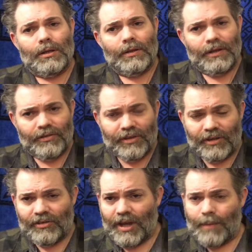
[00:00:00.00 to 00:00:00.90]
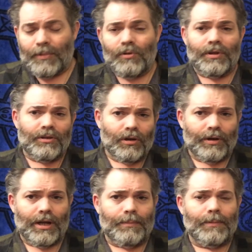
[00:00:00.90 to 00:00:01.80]
These things happen or they don't
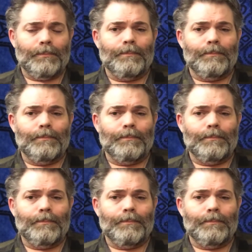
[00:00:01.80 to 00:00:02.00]
happen.